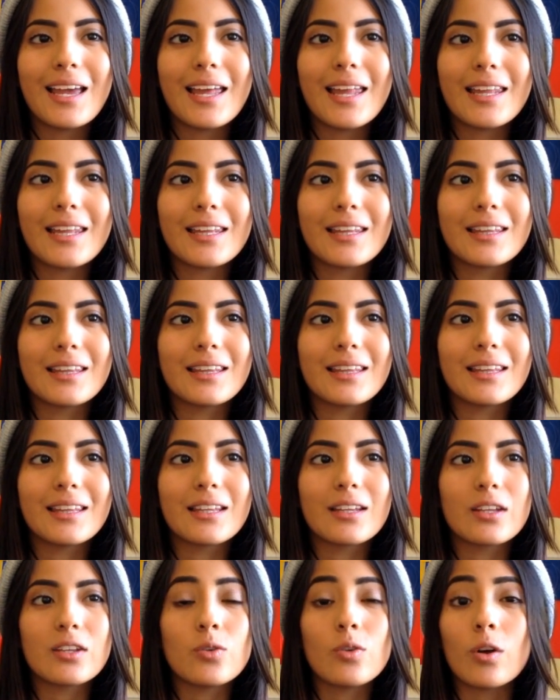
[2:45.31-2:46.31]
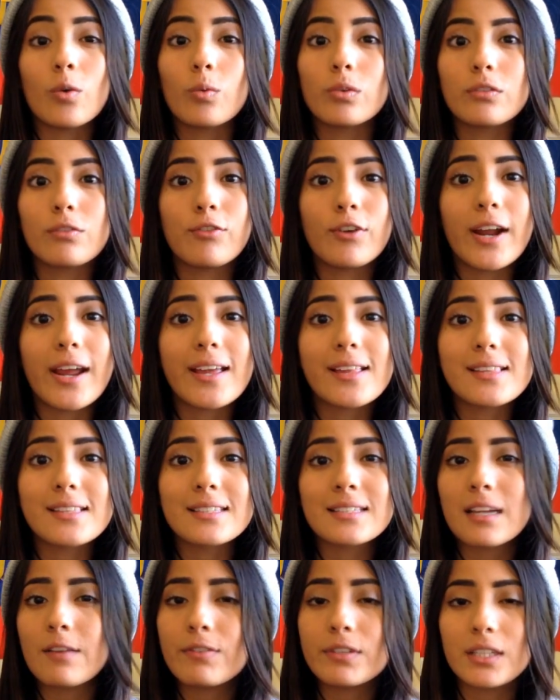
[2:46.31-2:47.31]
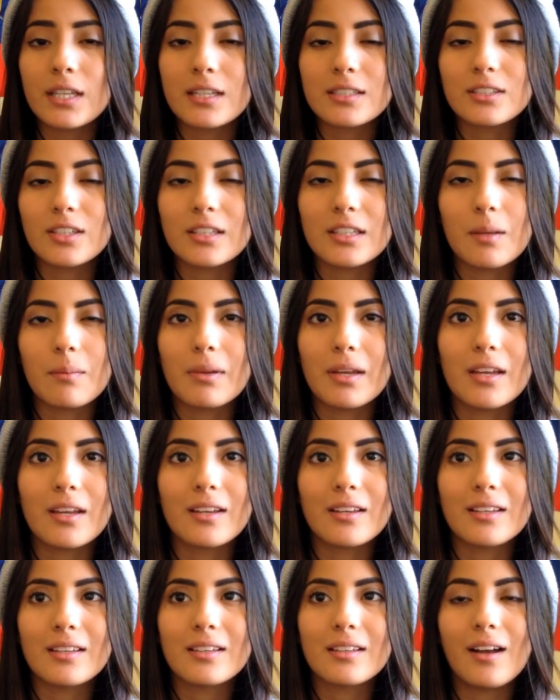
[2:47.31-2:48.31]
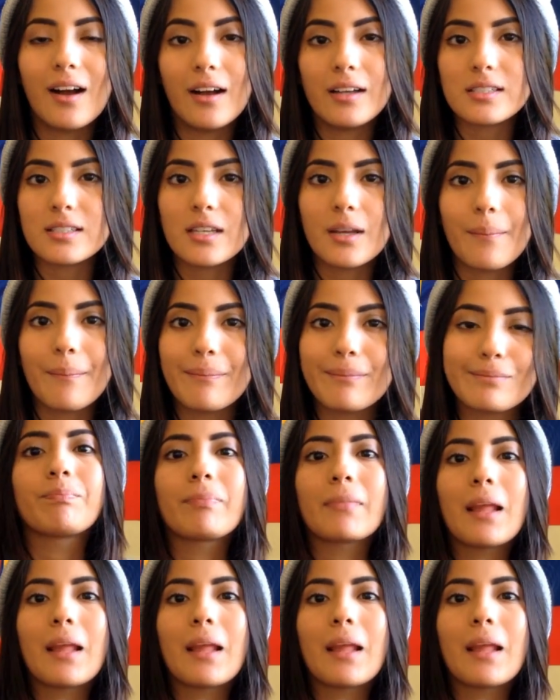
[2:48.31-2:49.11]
and you're with friends, everything is gonna be awesome.